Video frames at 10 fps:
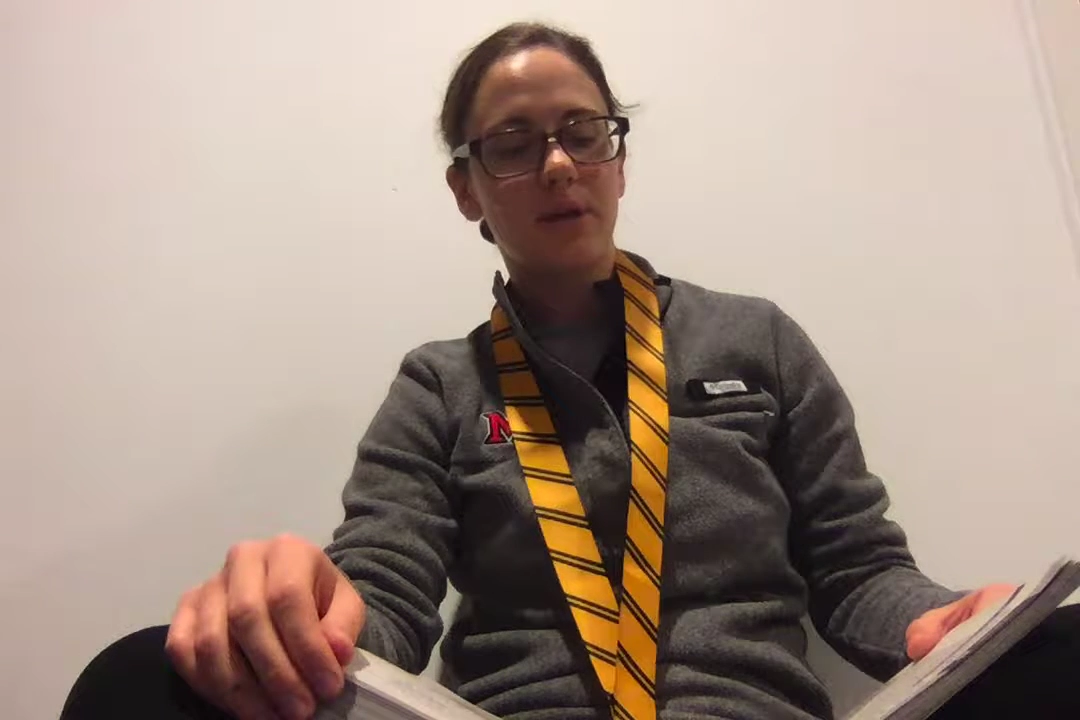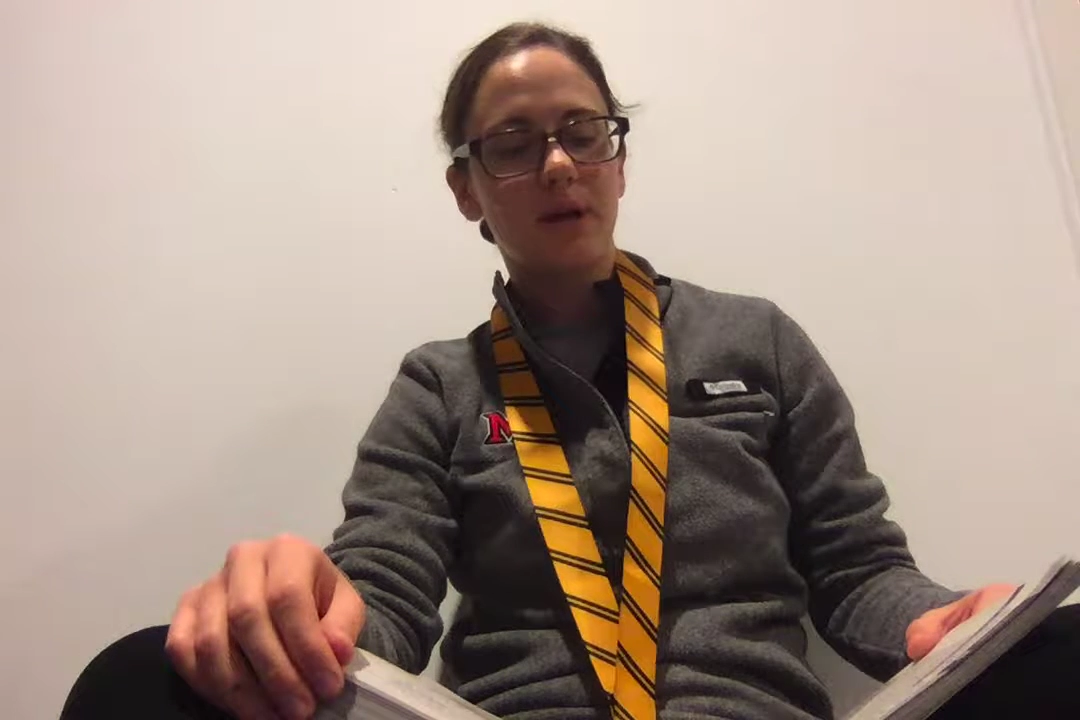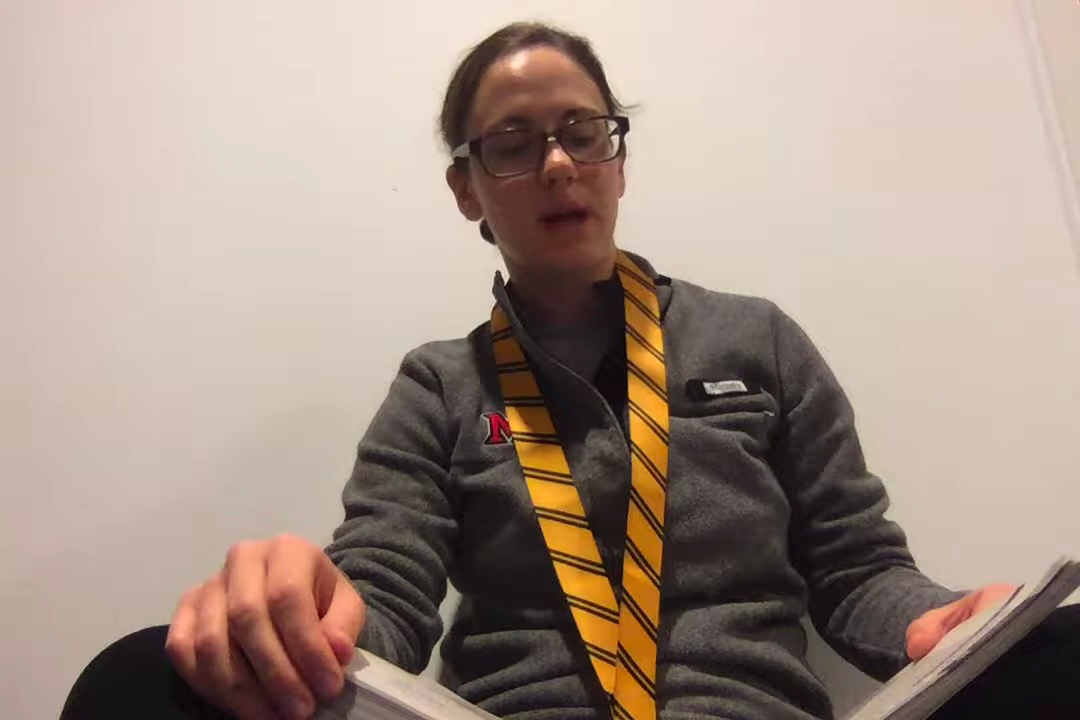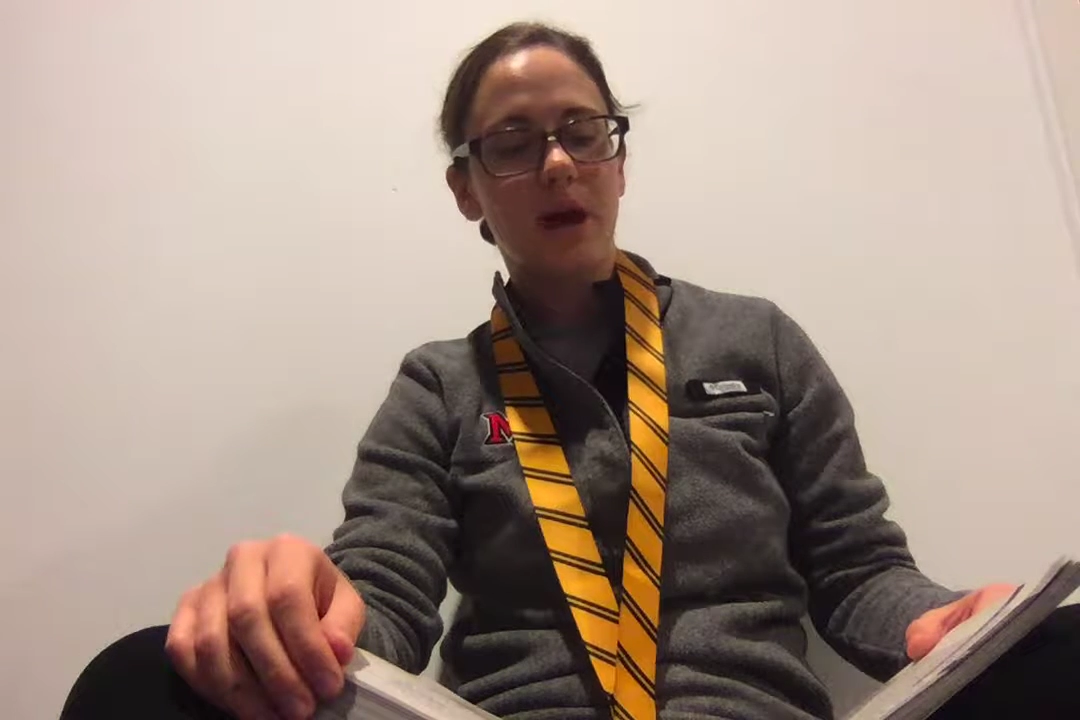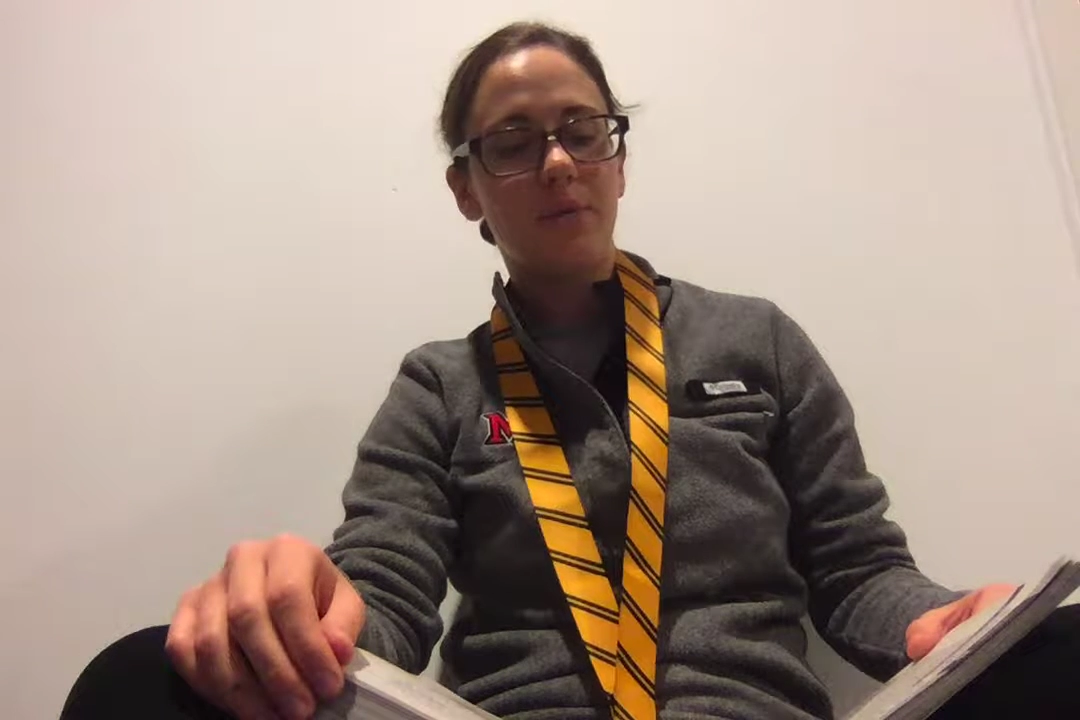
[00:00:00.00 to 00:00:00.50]

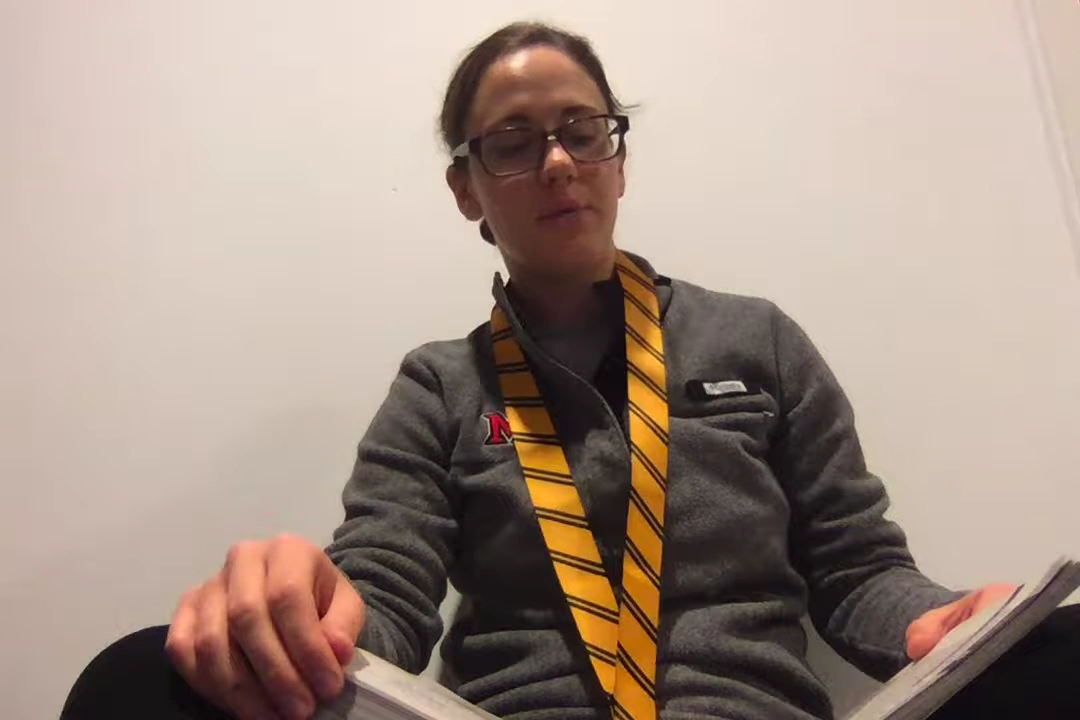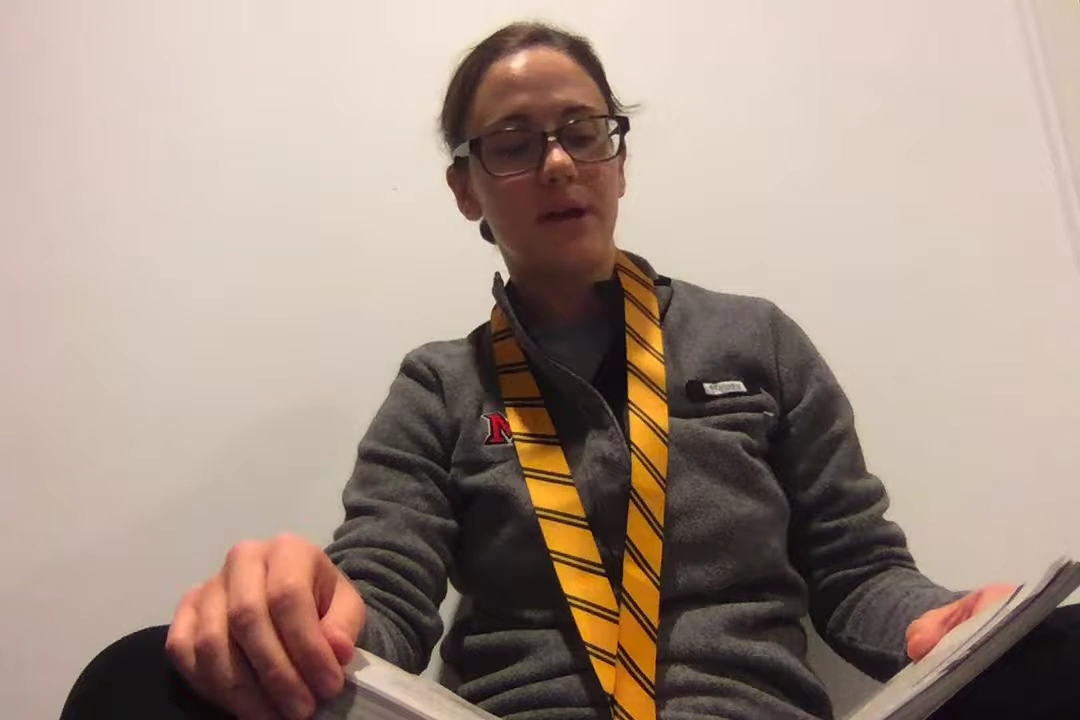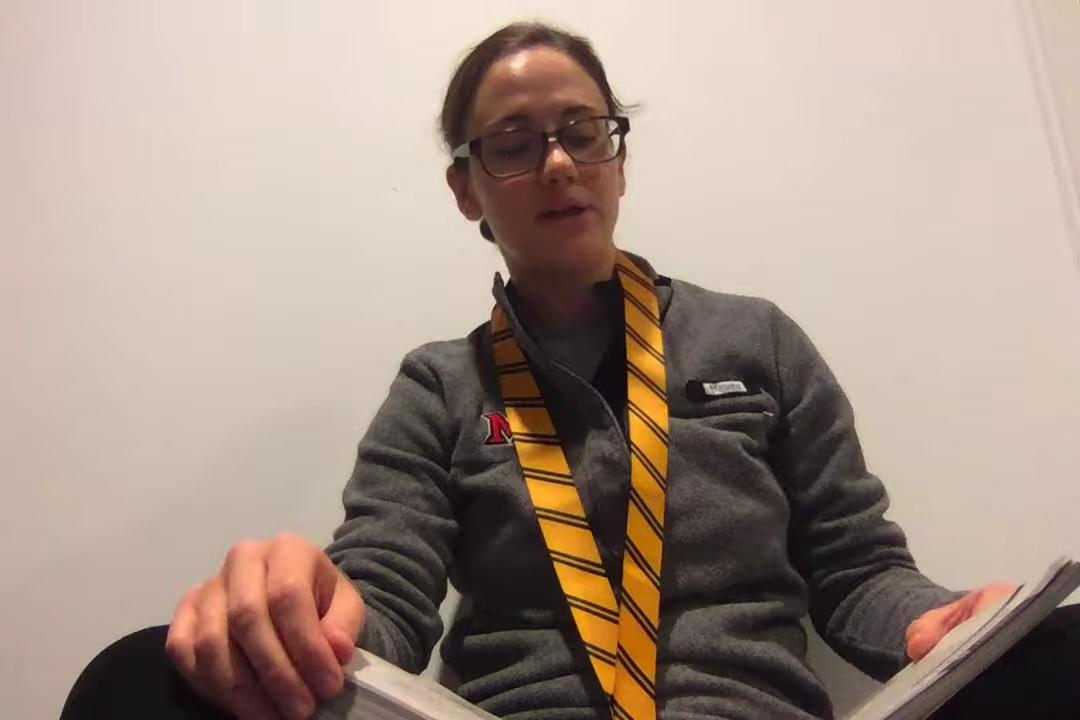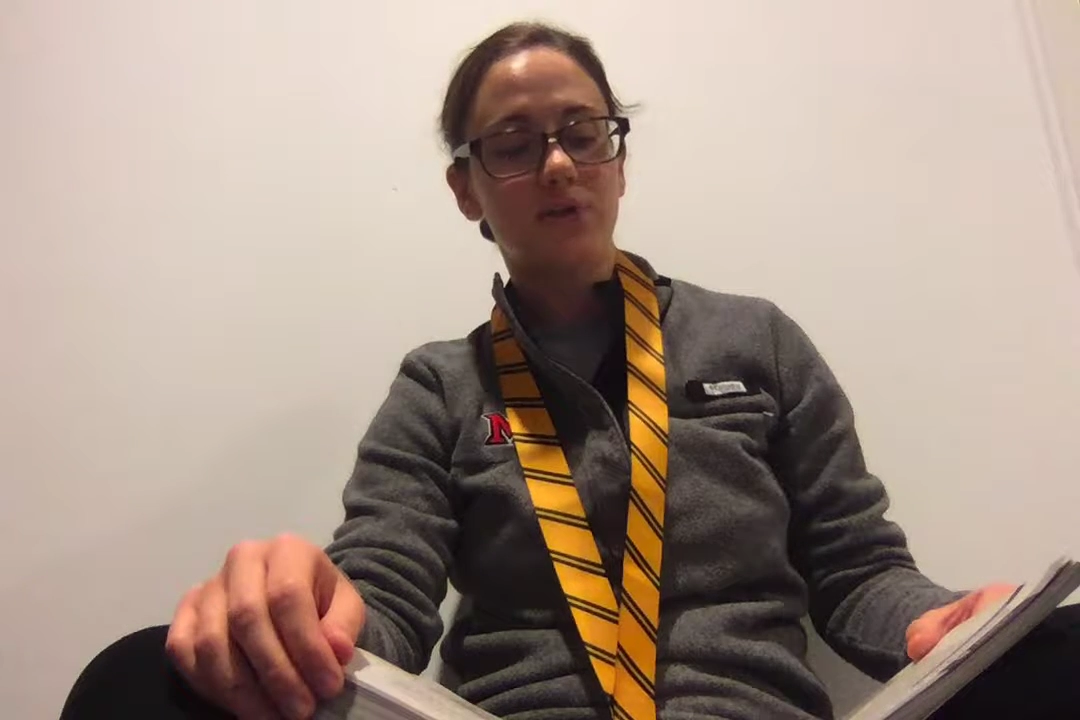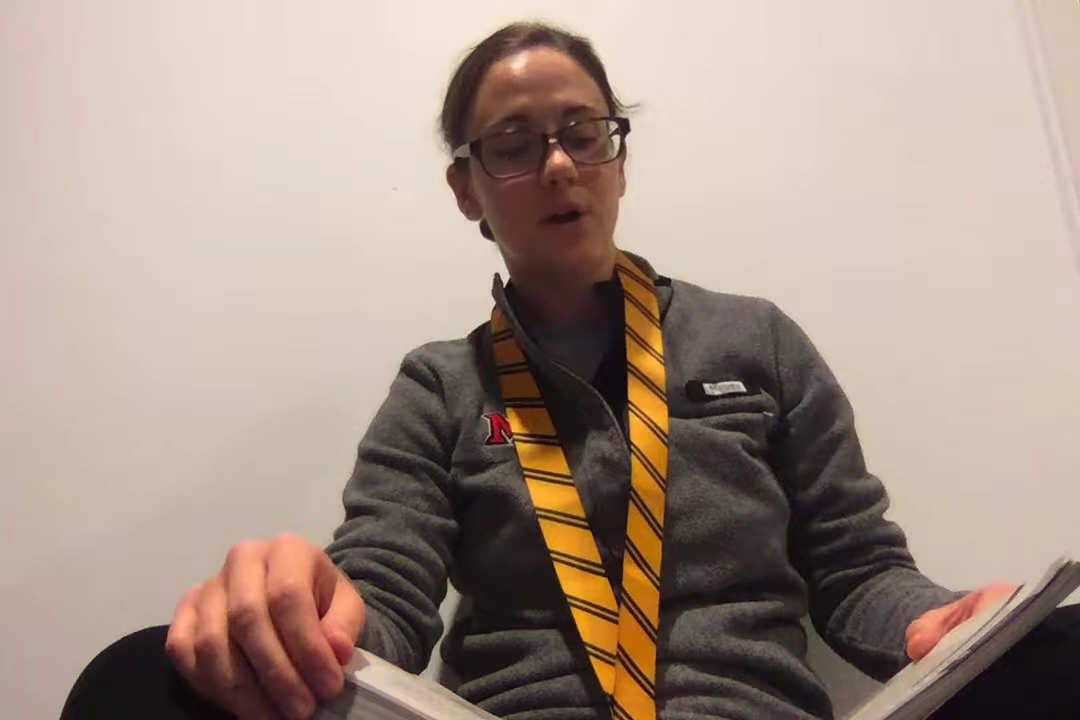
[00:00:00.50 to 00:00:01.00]
how
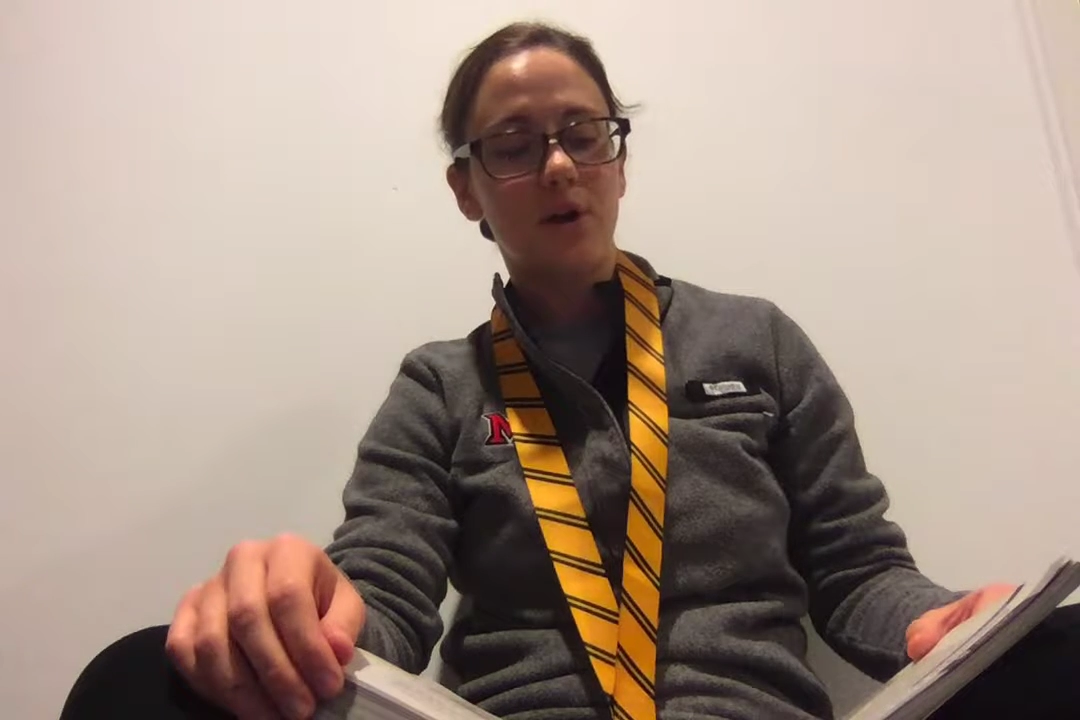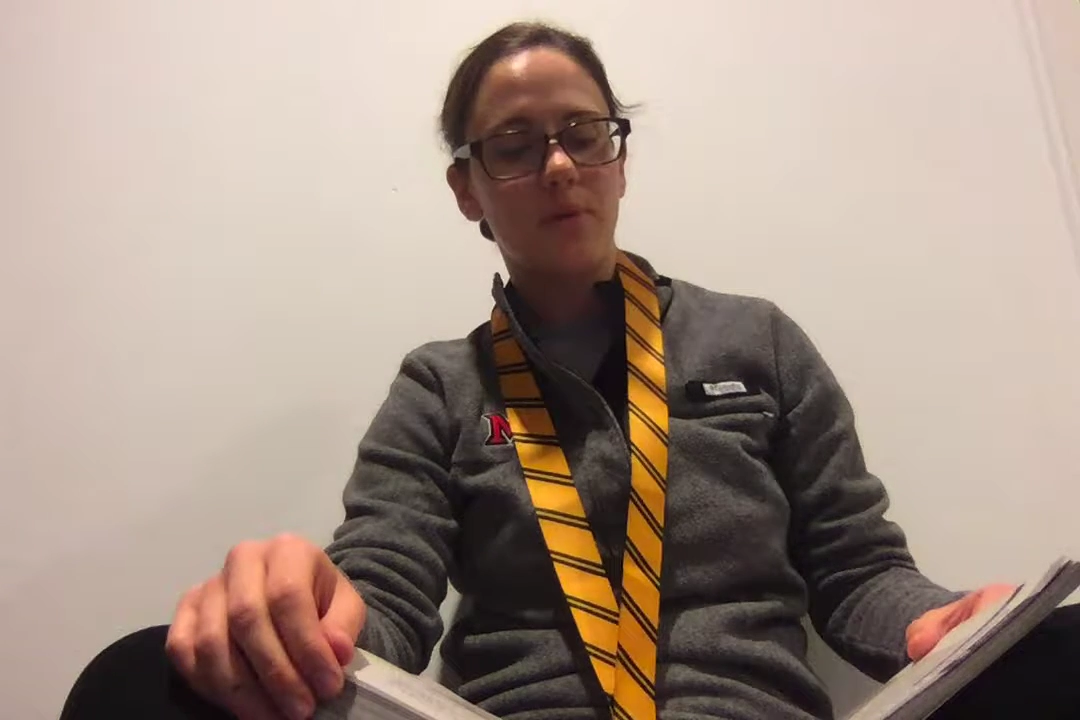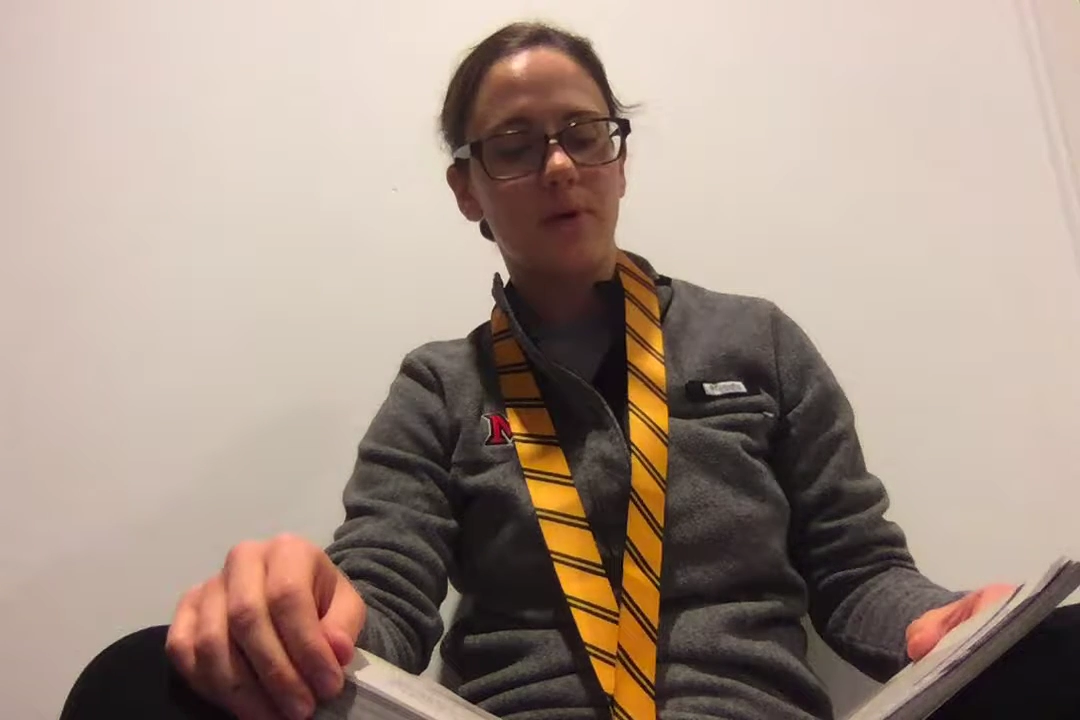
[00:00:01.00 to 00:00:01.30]
plants grow.